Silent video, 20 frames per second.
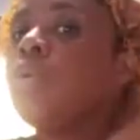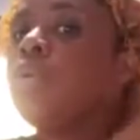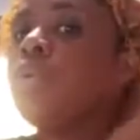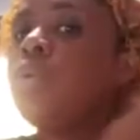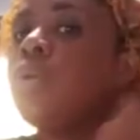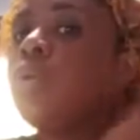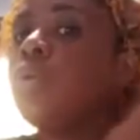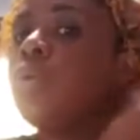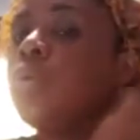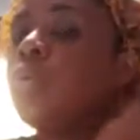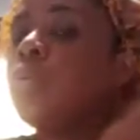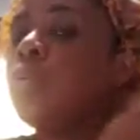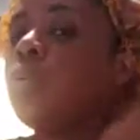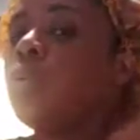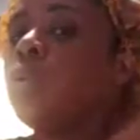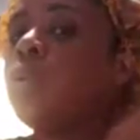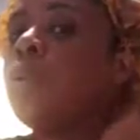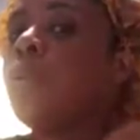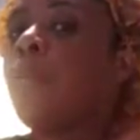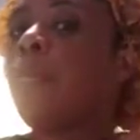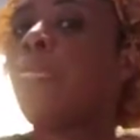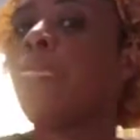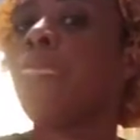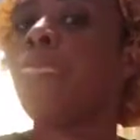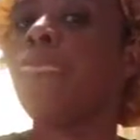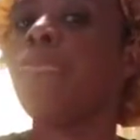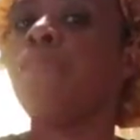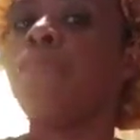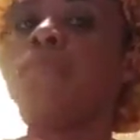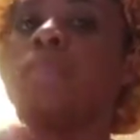you know,
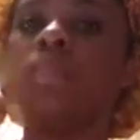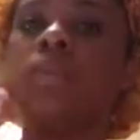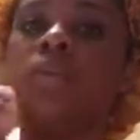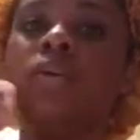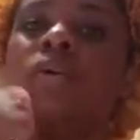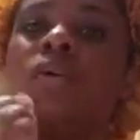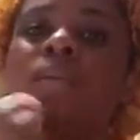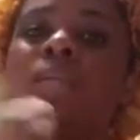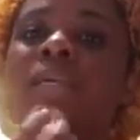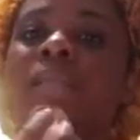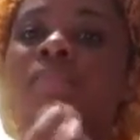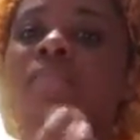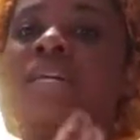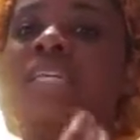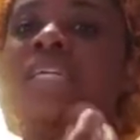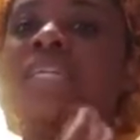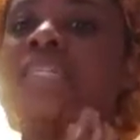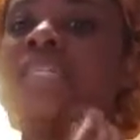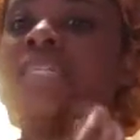you don't need money